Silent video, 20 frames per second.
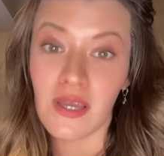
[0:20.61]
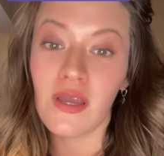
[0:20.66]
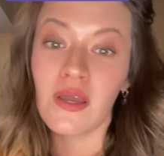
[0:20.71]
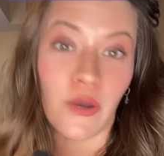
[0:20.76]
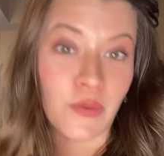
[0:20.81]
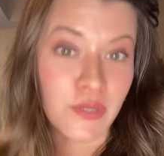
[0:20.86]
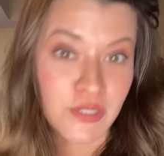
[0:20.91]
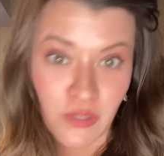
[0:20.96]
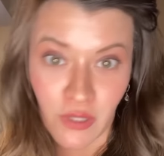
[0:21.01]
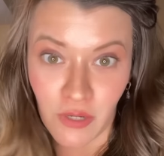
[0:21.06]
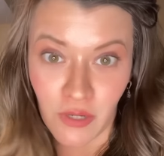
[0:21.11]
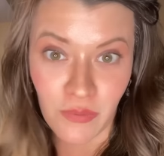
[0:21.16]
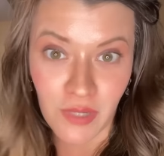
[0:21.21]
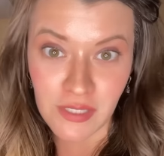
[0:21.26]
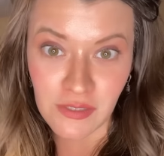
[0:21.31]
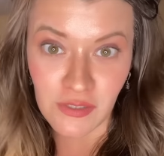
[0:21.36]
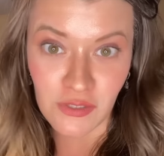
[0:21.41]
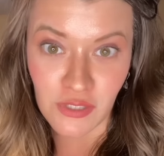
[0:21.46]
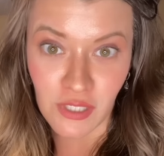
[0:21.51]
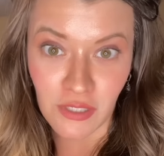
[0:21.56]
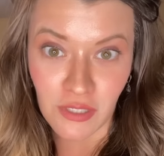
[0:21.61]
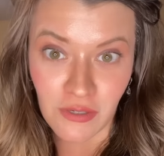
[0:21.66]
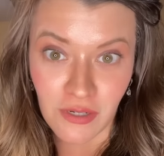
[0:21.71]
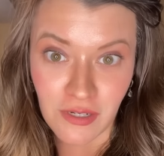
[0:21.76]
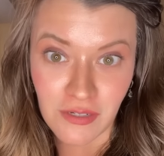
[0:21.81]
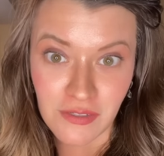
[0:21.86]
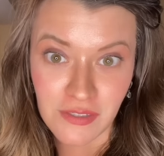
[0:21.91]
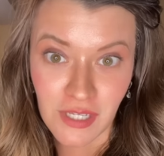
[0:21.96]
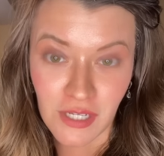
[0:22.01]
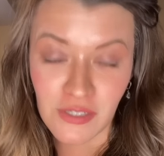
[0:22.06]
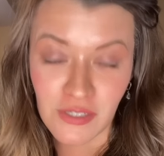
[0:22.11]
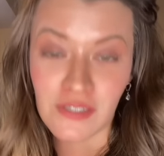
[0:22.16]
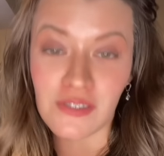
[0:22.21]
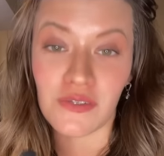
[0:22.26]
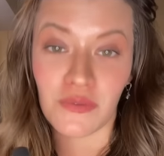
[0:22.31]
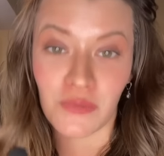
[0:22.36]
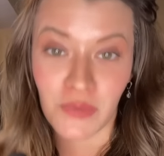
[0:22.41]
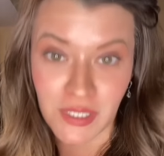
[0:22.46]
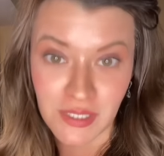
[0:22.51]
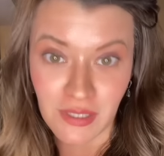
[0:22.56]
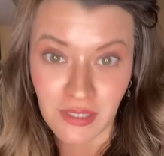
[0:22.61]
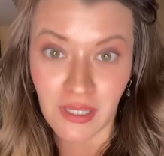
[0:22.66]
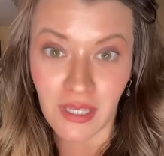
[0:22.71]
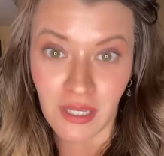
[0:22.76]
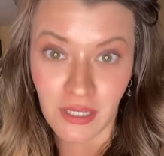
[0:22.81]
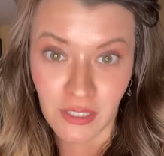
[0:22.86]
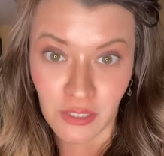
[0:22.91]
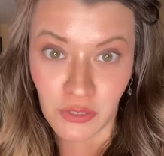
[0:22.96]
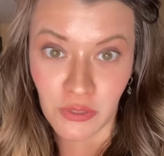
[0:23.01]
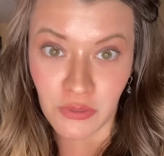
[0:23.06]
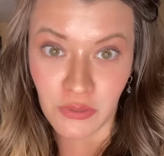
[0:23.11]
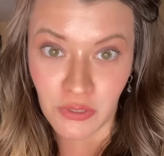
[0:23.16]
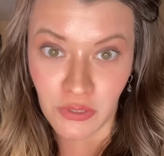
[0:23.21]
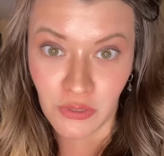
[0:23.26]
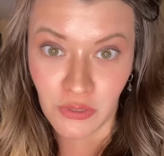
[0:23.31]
I always look at race and gender intersections, and recently I included